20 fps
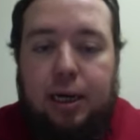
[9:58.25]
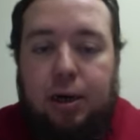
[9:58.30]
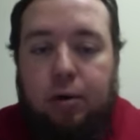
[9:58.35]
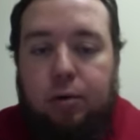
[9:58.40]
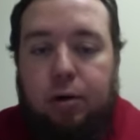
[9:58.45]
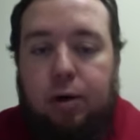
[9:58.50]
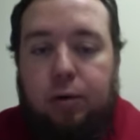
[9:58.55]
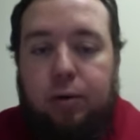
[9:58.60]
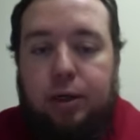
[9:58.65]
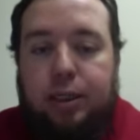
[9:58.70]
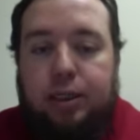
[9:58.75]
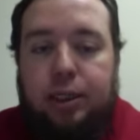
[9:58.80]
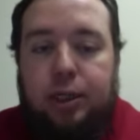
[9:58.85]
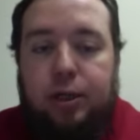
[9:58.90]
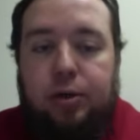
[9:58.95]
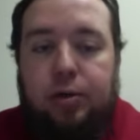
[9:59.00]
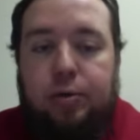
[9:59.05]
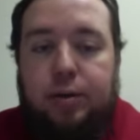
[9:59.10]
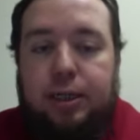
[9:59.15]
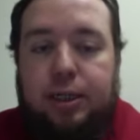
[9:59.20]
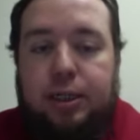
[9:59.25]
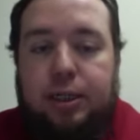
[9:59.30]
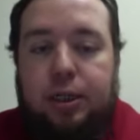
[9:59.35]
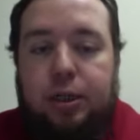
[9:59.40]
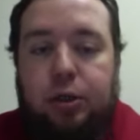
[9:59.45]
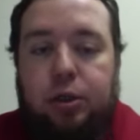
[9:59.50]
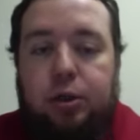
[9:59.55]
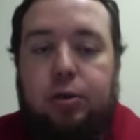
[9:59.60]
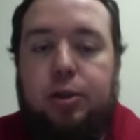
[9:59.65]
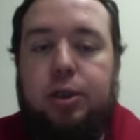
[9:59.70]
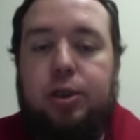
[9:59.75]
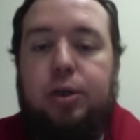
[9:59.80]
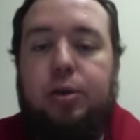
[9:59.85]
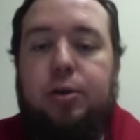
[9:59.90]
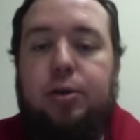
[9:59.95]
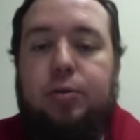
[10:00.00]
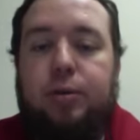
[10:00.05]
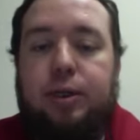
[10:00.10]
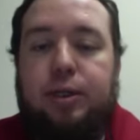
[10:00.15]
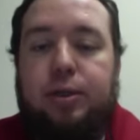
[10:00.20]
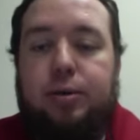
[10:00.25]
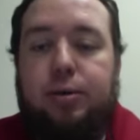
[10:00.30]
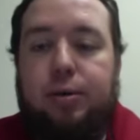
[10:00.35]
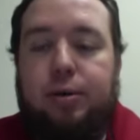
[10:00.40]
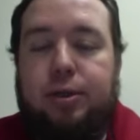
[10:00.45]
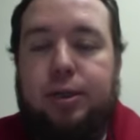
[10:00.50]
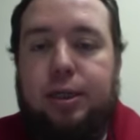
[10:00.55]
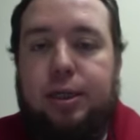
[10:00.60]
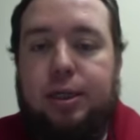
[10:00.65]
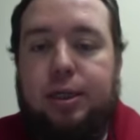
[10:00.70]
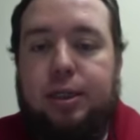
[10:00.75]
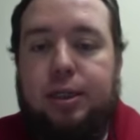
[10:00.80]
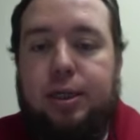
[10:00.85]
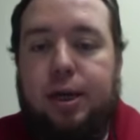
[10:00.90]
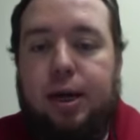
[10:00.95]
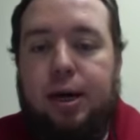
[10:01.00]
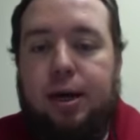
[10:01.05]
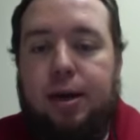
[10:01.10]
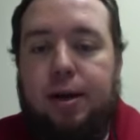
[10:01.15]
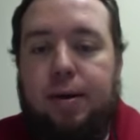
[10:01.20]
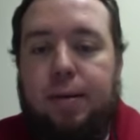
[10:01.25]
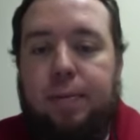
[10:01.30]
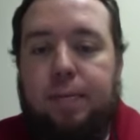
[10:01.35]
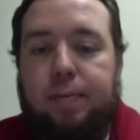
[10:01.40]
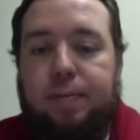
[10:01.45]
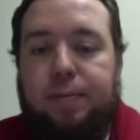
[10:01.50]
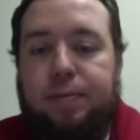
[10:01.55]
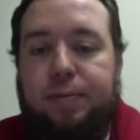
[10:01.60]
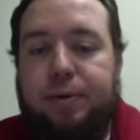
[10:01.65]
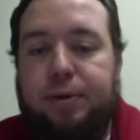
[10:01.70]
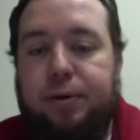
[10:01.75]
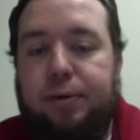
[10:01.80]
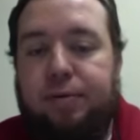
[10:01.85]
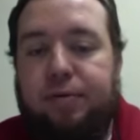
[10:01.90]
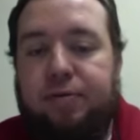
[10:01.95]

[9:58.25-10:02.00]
what we do is use those resources to